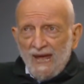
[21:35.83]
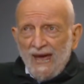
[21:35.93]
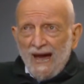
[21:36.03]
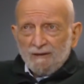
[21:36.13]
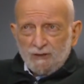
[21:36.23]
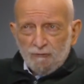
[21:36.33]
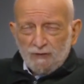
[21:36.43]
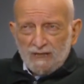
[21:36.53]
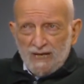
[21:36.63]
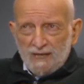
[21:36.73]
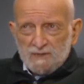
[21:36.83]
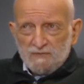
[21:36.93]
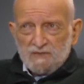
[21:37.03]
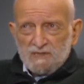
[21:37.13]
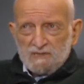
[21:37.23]
how different kinds of
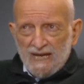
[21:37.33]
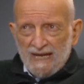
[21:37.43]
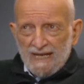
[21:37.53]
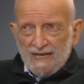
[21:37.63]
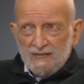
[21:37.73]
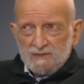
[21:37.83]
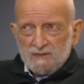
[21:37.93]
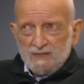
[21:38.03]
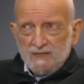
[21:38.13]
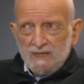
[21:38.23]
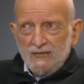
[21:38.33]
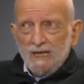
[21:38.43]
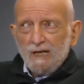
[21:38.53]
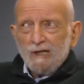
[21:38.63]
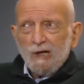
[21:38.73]
societies
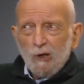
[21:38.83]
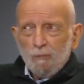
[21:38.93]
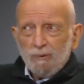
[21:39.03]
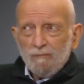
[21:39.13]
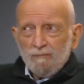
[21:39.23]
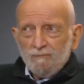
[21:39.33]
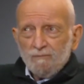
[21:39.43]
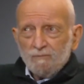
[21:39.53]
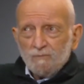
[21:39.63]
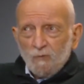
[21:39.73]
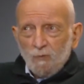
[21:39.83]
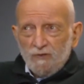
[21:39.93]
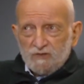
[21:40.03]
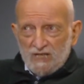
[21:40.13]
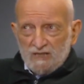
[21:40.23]
cope
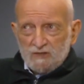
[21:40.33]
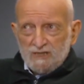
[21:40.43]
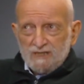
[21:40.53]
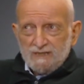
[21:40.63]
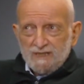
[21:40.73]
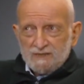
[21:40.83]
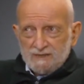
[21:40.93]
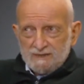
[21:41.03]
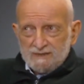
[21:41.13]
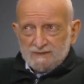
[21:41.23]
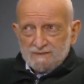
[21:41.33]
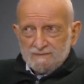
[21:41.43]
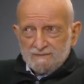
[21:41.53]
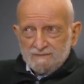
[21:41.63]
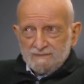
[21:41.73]
with changing conditions
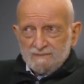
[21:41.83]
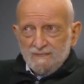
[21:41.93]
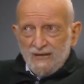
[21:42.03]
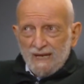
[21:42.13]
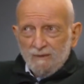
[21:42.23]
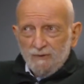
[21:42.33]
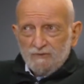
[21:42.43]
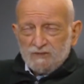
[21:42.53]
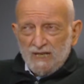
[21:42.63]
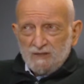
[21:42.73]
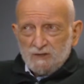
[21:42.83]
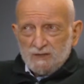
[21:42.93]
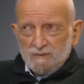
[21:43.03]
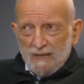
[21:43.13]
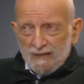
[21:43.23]
and with changing
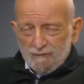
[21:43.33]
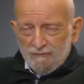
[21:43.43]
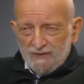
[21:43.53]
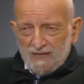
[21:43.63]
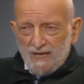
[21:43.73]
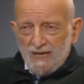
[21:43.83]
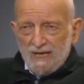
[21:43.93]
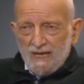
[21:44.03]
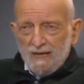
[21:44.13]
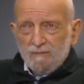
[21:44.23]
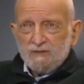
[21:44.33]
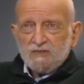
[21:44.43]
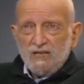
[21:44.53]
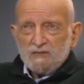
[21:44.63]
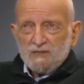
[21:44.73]
demography, with
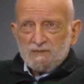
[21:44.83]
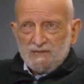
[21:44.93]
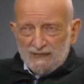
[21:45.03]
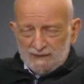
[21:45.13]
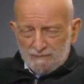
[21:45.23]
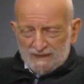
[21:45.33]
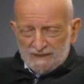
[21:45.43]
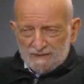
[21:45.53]
changing settlement.